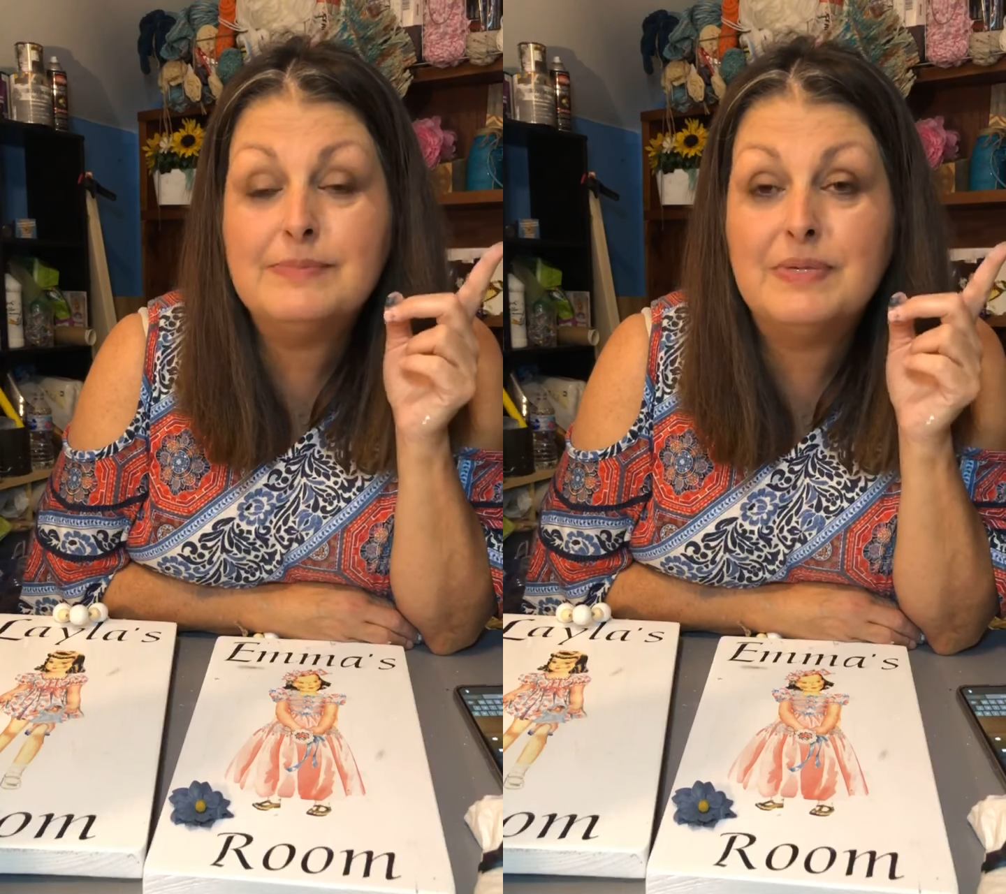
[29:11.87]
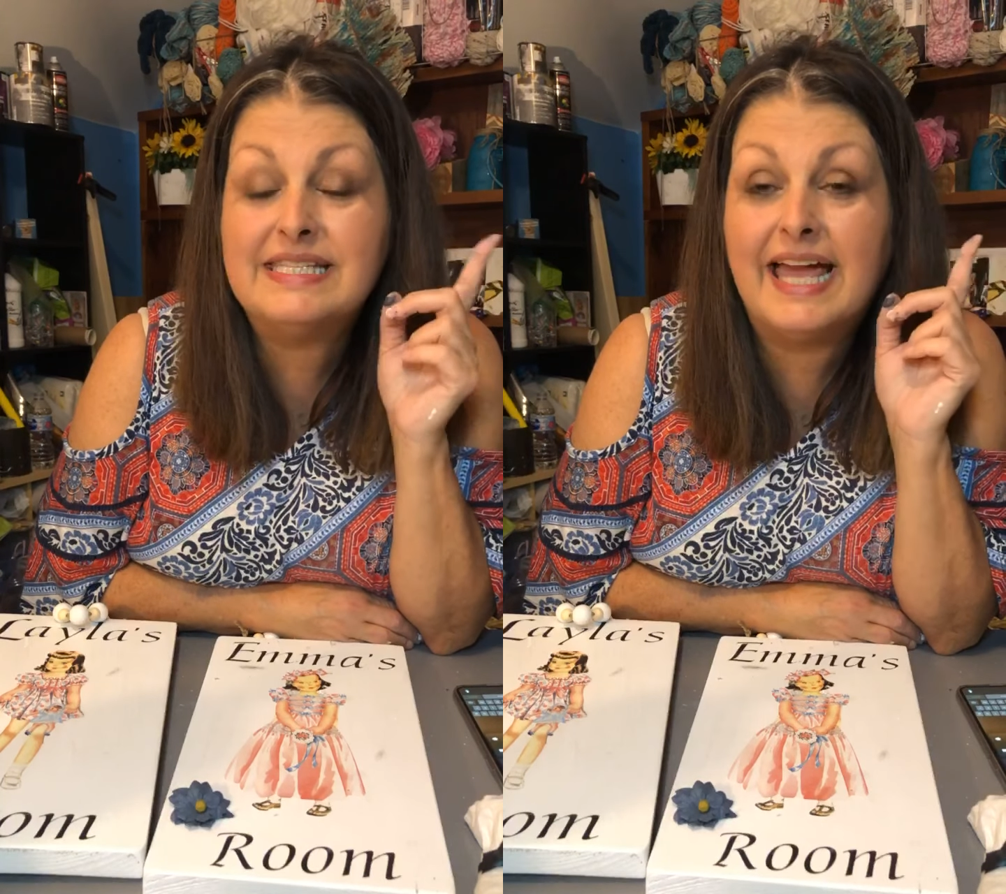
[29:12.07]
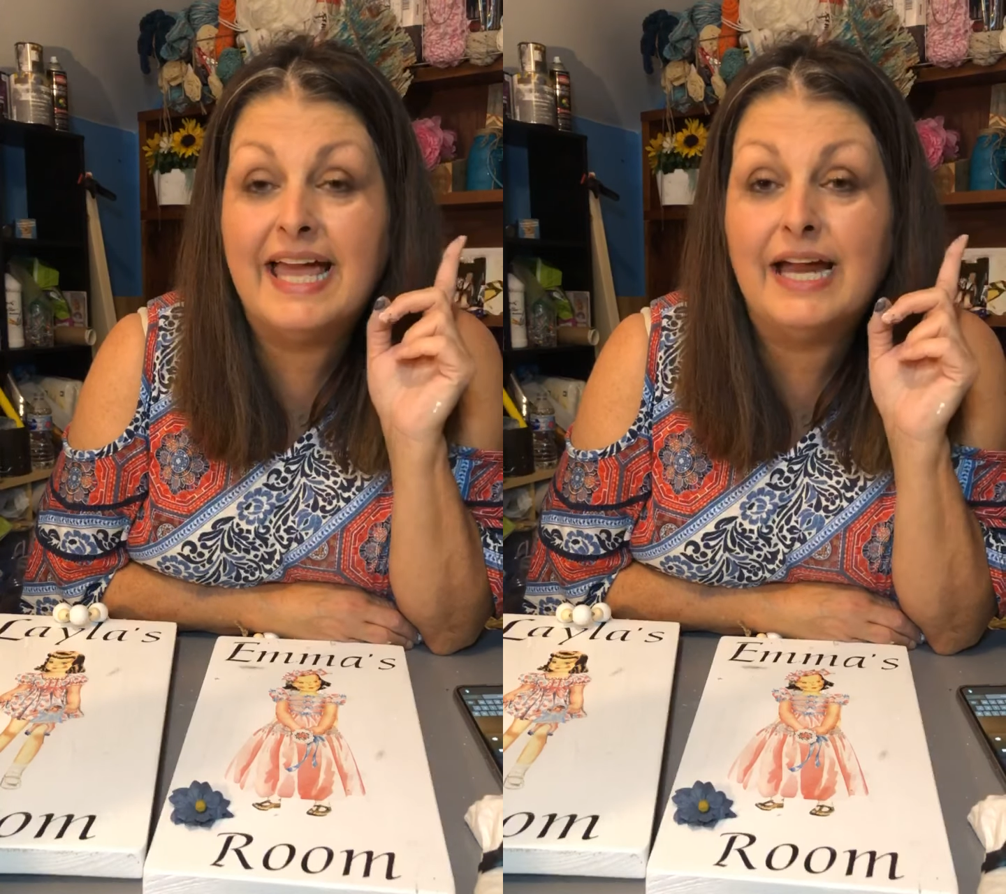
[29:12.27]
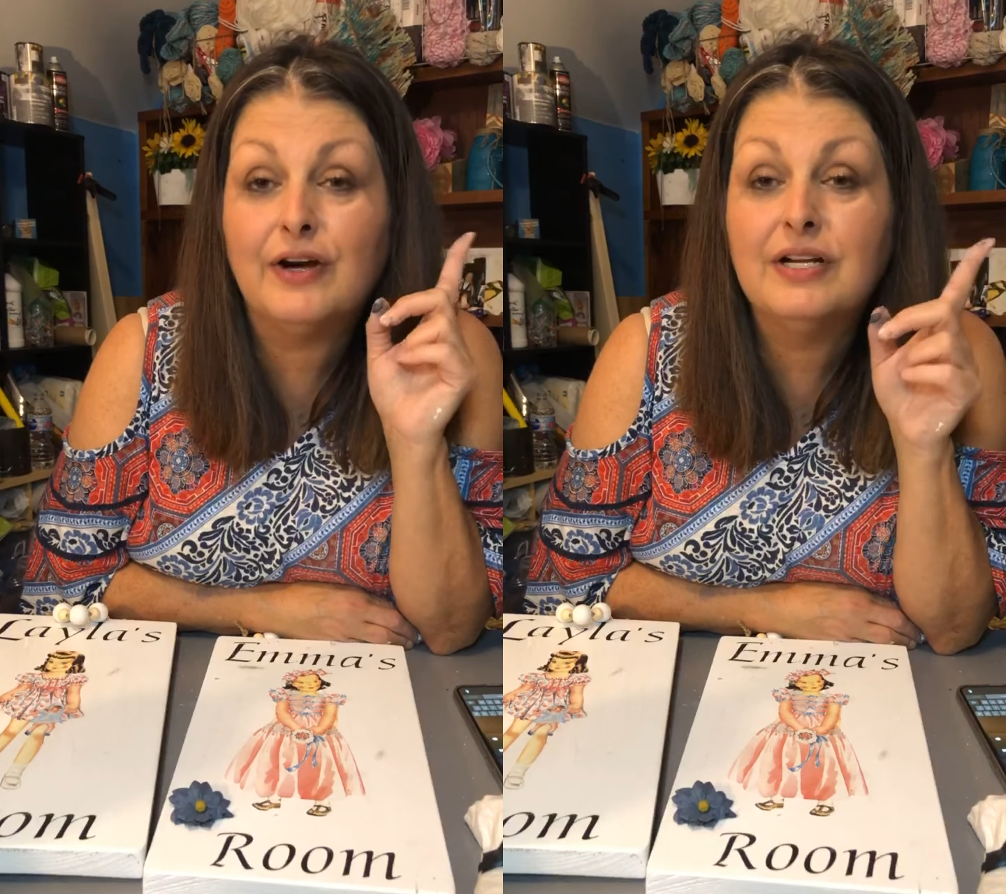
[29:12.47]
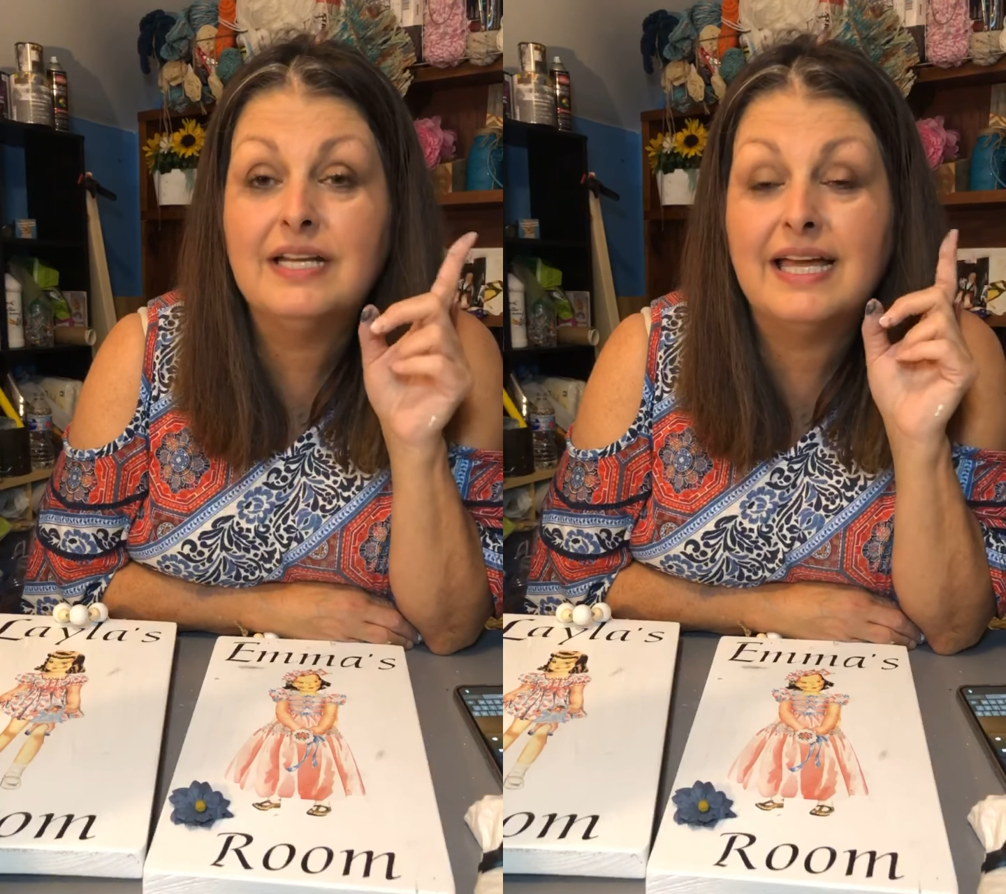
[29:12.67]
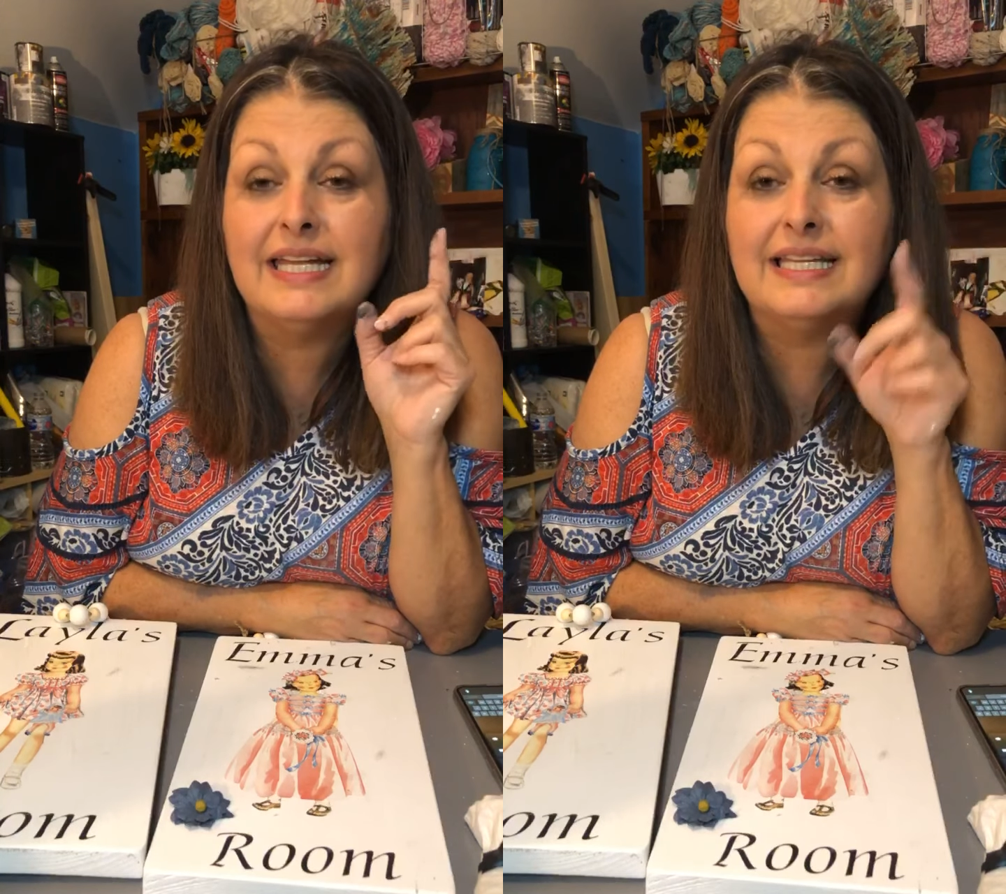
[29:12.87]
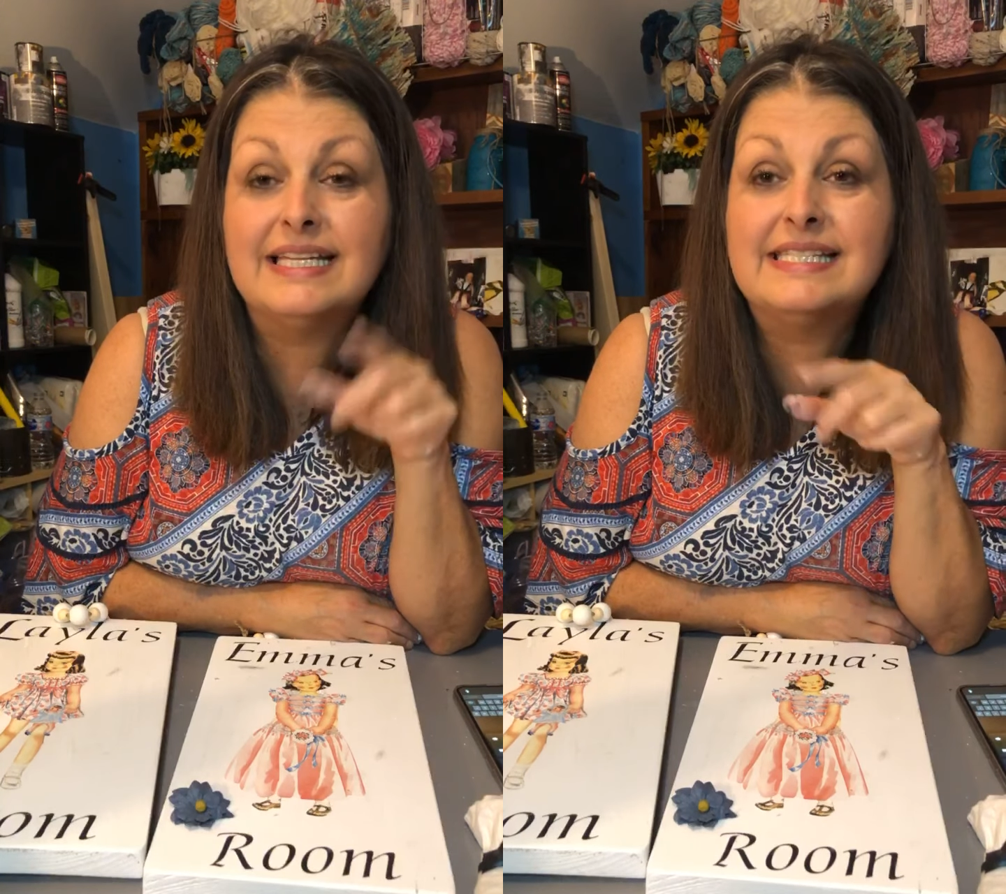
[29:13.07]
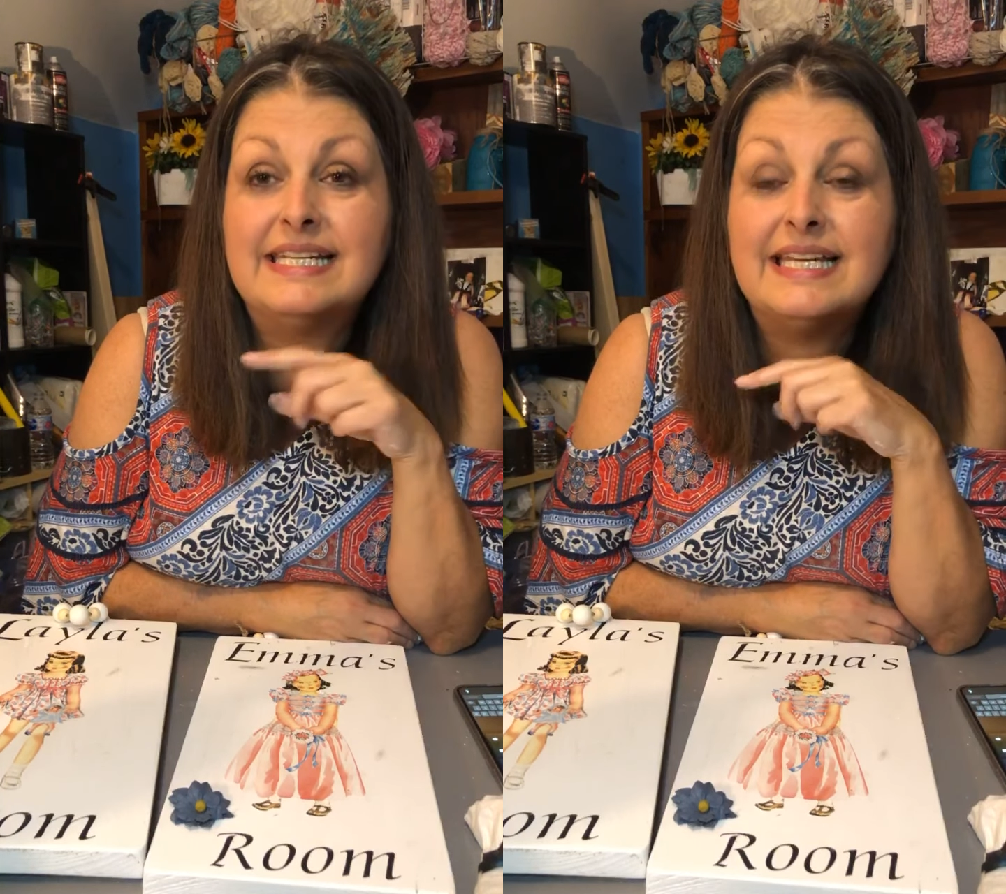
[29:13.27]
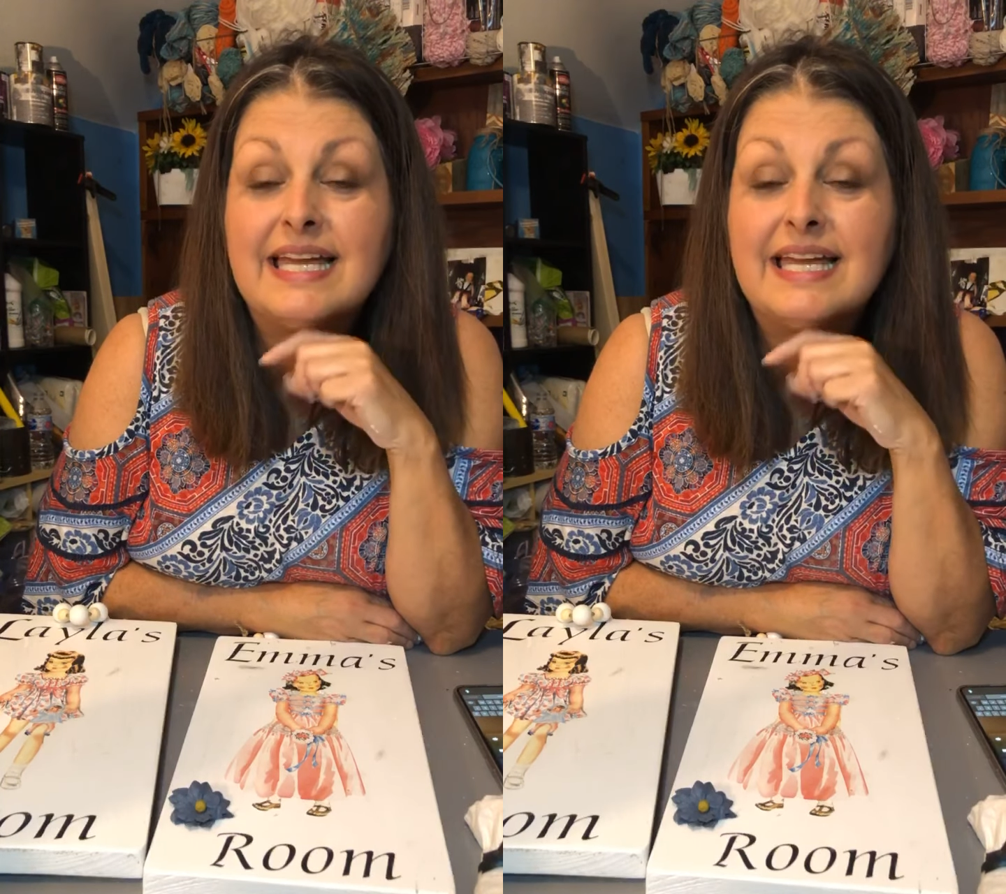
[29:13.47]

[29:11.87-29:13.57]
but it's Erin and Lizzie,